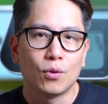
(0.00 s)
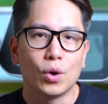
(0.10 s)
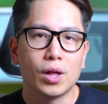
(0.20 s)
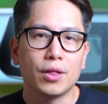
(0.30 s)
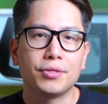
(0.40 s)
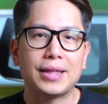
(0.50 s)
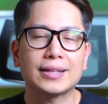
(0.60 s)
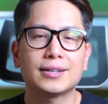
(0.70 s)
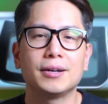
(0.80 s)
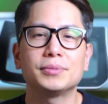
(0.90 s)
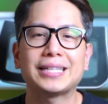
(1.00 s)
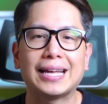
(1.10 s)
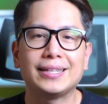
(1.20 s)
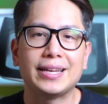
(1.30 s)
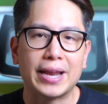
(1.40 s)
Well, that comes
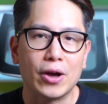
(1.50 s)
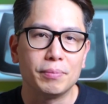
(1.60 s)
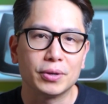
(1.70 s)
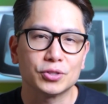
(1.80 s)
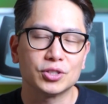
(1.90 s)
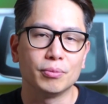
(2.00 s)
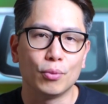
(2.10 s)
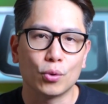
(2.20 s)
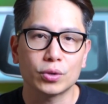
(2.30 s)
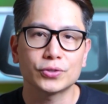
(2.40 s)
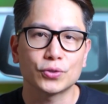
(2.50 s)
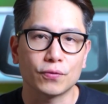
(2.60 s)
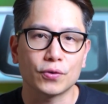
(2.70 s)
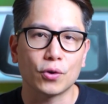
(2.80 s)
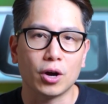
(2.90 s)
handy now because the more
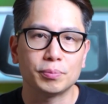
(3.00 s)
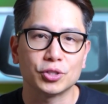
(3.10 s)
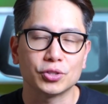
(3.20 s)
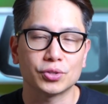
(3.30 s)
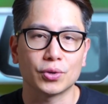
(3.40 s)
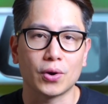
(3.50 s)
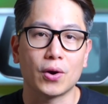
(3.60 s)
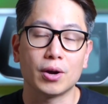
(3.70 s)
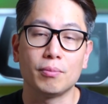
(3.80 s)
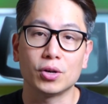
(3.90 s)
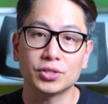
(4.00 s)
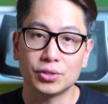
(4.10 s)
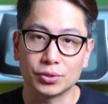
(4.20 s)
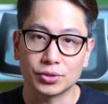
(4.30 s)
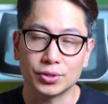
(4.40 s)
server options there are amongst
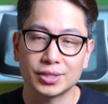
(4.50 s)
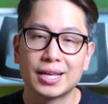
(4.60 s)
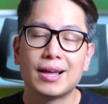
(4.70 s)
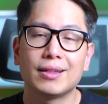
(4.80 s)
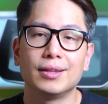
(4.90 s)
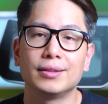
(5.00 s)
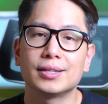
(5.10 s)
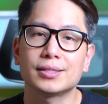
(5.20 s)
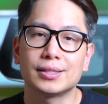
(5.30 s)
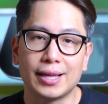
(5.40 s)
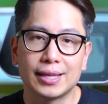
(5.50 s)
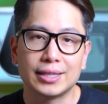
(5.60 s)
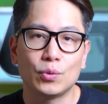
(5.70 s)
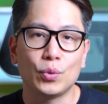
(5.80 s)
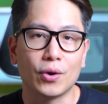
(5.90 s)
users, the less
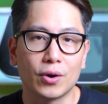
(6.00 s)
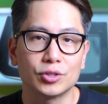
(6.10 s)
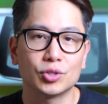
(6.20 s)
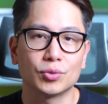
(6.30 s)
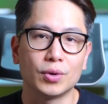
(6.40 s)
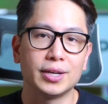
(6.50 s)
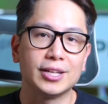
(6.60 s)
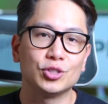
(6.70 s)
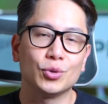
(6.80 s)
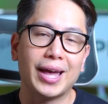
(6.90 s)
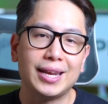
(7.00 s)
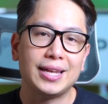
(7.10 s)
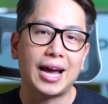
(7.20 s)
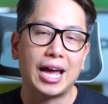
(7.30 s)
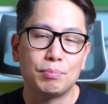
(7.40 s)
likely we are to run into
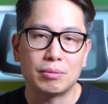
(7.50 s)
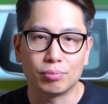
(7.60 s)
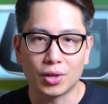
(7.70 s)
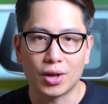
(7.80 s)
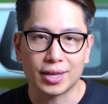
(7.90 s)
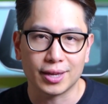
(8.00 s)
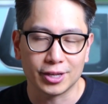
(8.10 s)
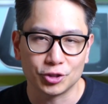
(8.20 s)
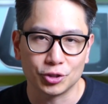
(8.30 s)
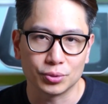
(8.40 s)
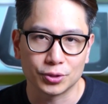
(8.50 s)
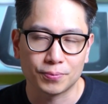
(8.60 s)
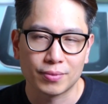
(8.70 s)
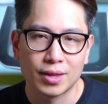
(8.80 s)
any IP blocking issues.